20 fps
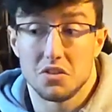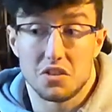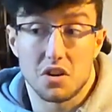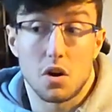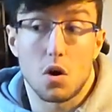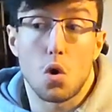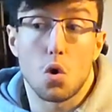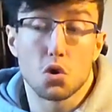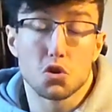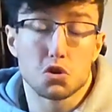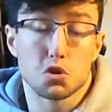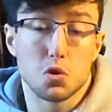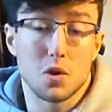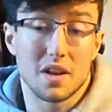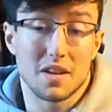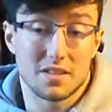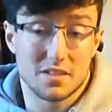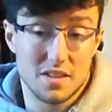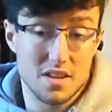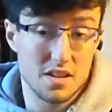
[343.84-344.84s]
there also
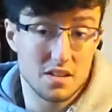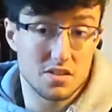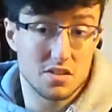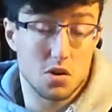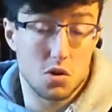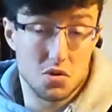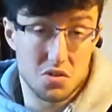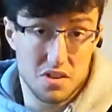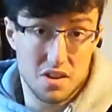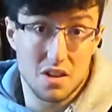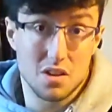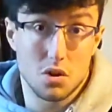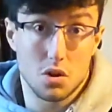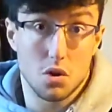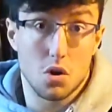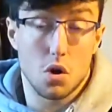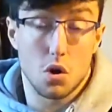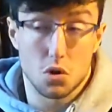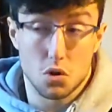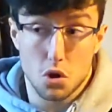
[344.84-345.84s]
exists on the end,
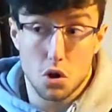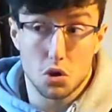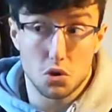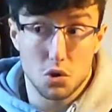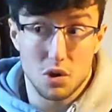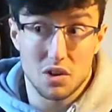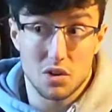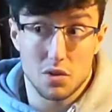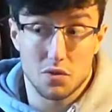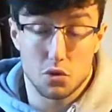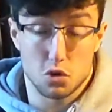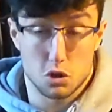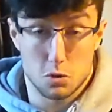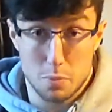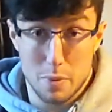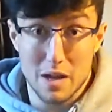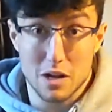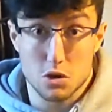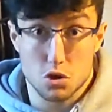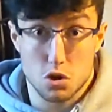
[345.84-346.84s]
on other end of the
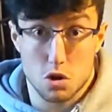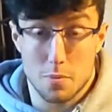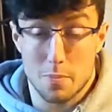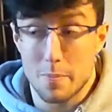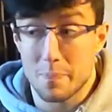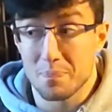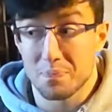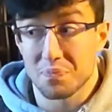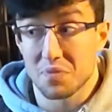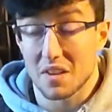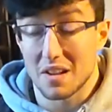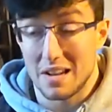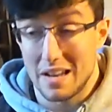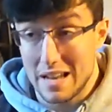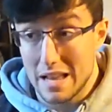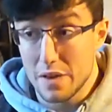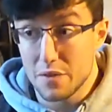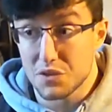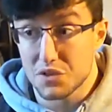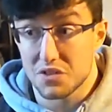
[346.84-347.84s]
spectrum,
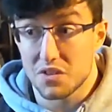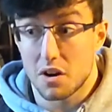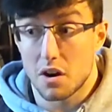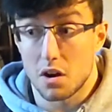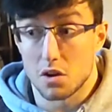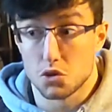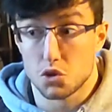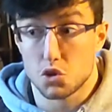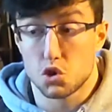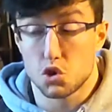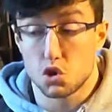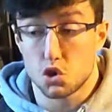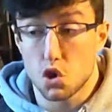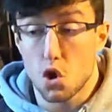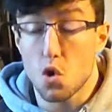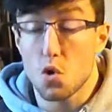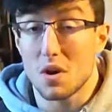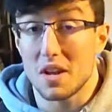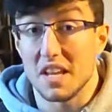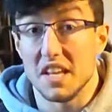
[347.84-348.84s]
lifts that are
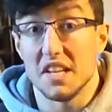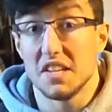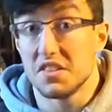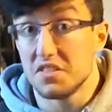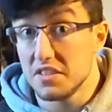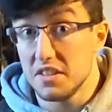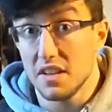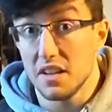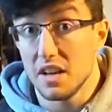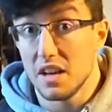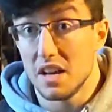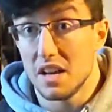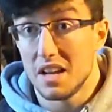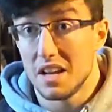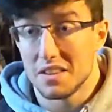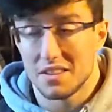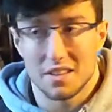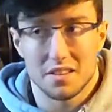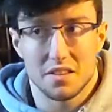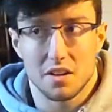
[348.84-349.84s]
so easy
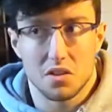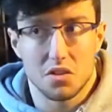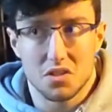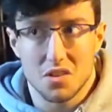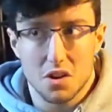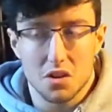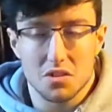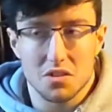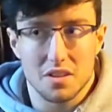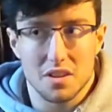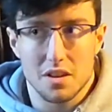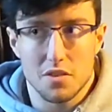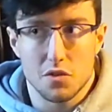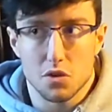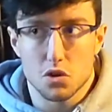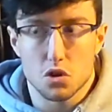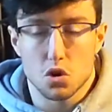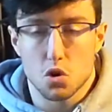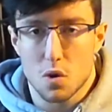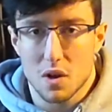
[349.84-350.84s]
that they're not
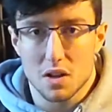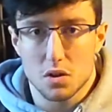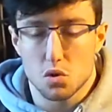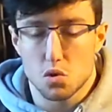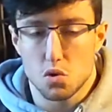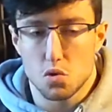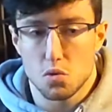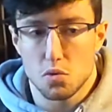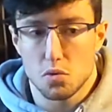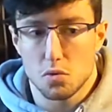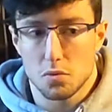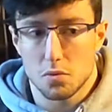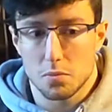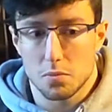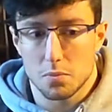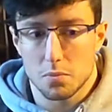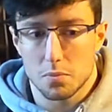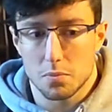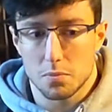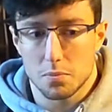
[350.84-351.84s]
even going to
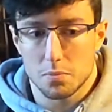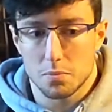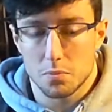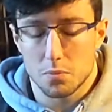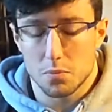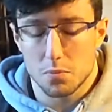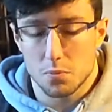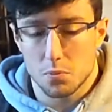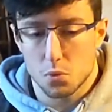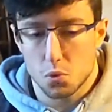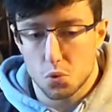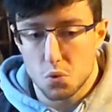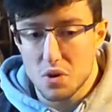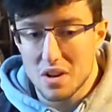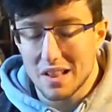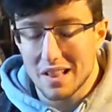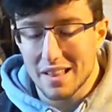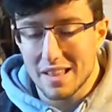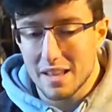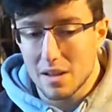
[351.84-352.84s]

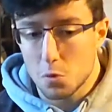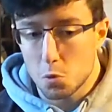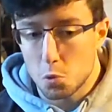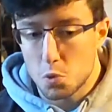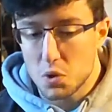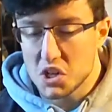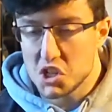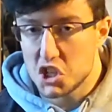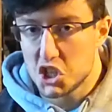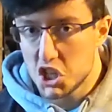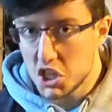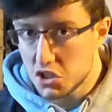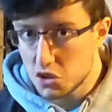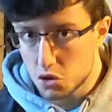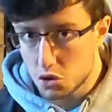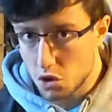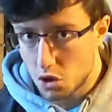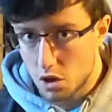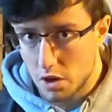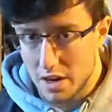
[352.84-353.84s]
really
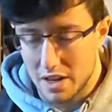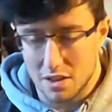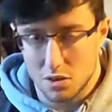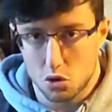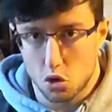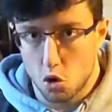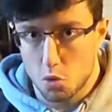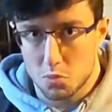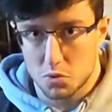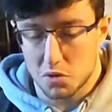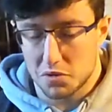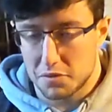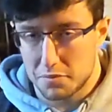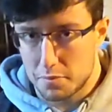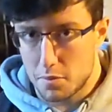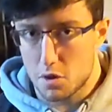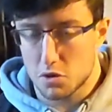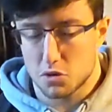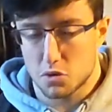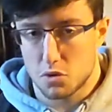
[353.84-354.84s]
register in terms of
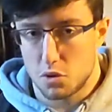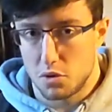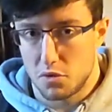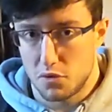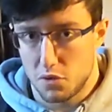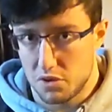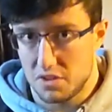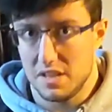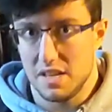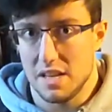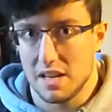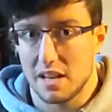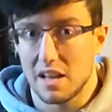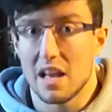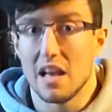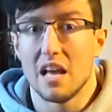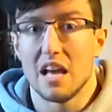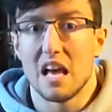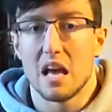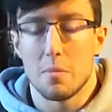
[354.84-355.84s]
muscular
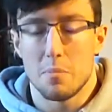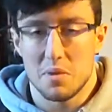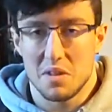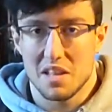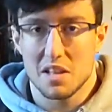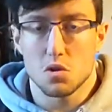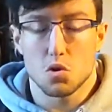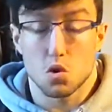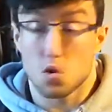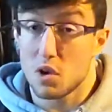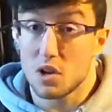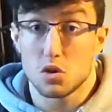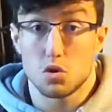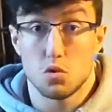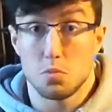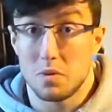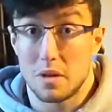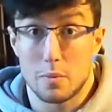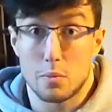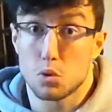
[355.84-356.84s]
fatigue, meaning you're going
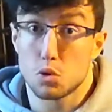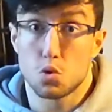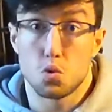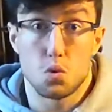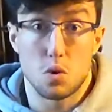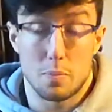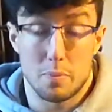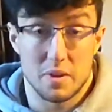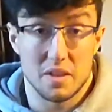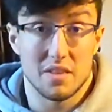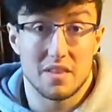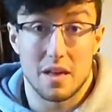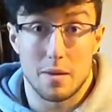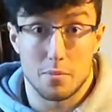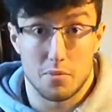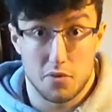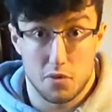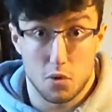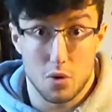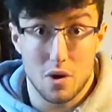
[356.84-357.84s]
to be able to repeat
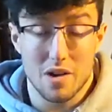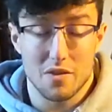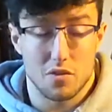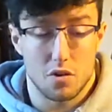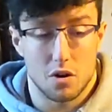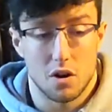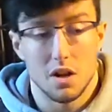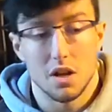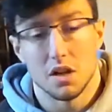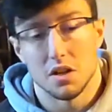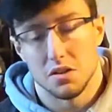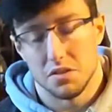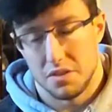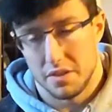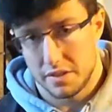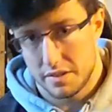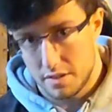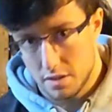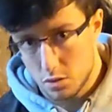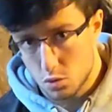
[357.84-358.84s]
them forever.
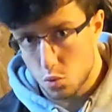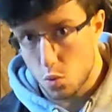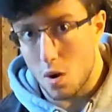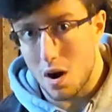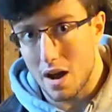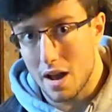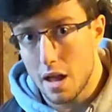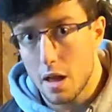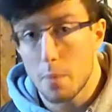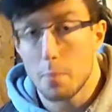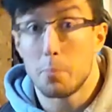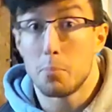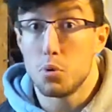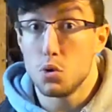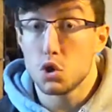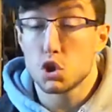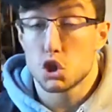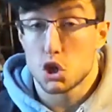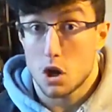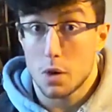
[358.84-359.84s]
This is why
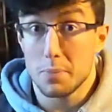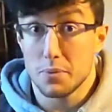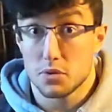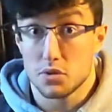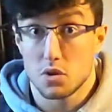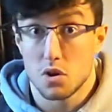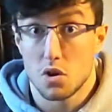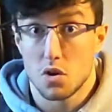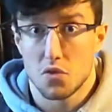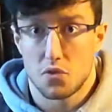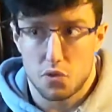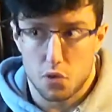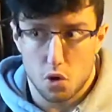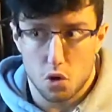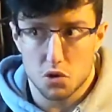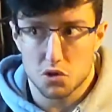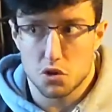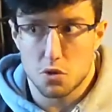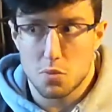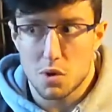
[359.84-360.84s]
push-ups
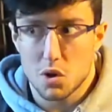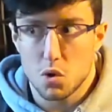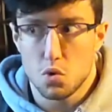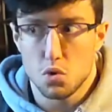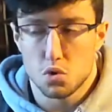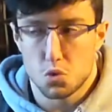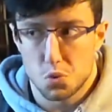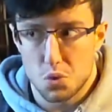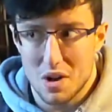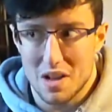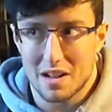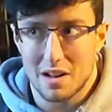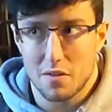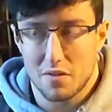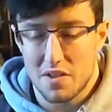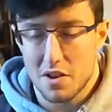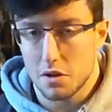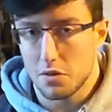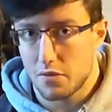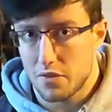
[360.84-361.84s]
for someone who's
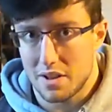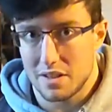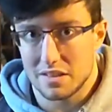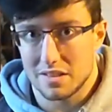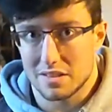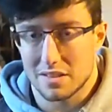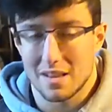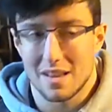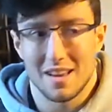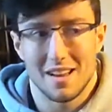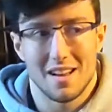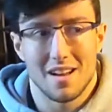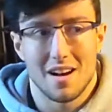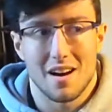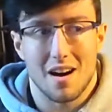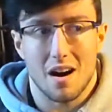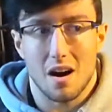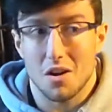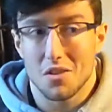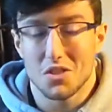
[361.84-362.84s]
relatively advanced
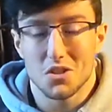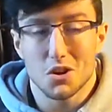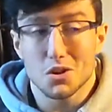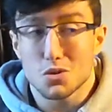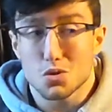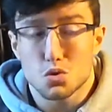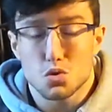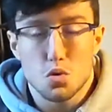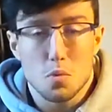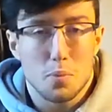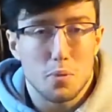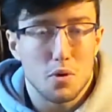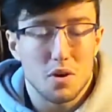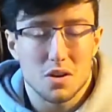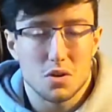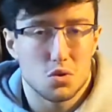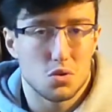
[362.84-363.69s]
are not super